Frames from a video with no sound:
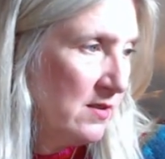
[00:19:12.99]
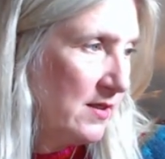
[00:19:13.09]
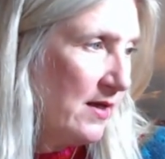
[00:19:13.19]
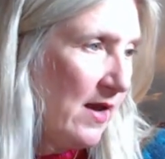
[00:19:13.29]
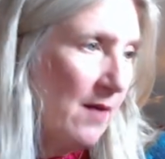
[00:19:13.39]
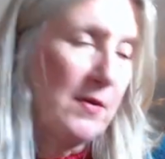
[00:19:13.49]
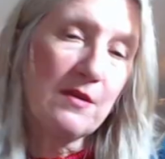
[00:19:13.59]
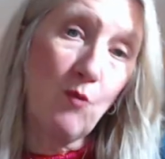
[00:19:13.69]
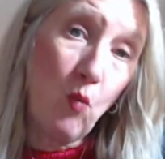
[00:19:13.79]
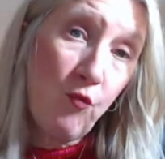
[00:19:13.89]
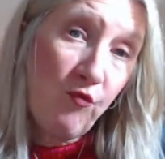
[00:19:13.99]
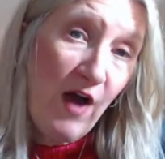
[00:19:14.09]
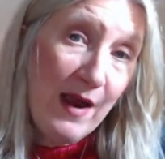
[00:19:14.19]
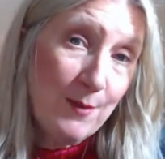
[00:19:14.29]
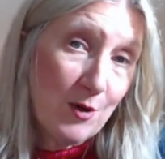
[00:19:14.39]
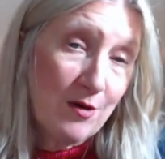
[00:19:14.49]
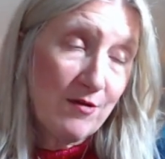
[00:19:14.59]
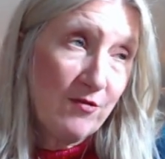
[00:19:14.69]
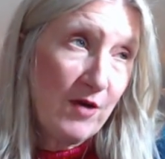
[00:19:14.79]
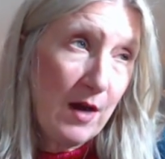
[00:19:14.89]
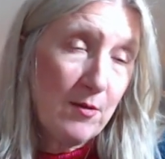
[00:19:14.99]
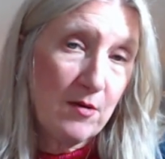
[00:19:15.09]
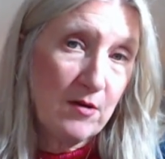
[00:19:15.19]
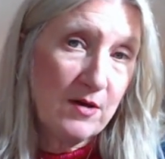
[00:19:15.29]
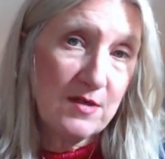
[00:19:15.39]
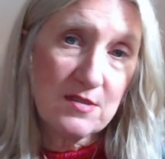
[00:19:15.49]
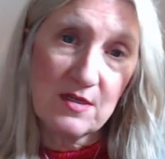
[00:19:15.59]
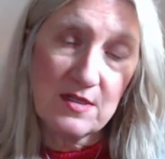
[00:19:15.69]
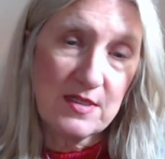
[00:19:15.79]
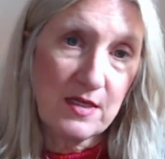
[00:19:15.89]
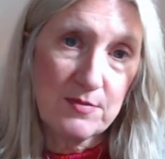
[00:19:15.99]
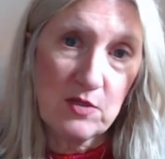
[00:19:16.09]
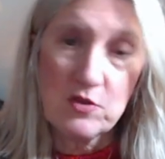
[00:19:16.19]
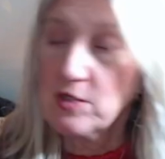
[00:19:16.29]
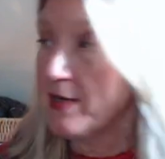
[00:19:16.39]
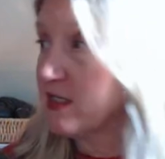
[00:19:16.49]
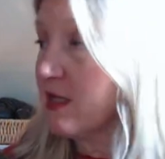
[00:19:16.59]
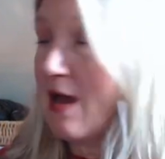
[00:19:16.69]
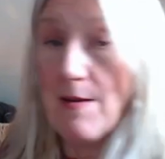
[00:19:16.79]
Yeah, but the fiber, the fiber is going to take up so much space.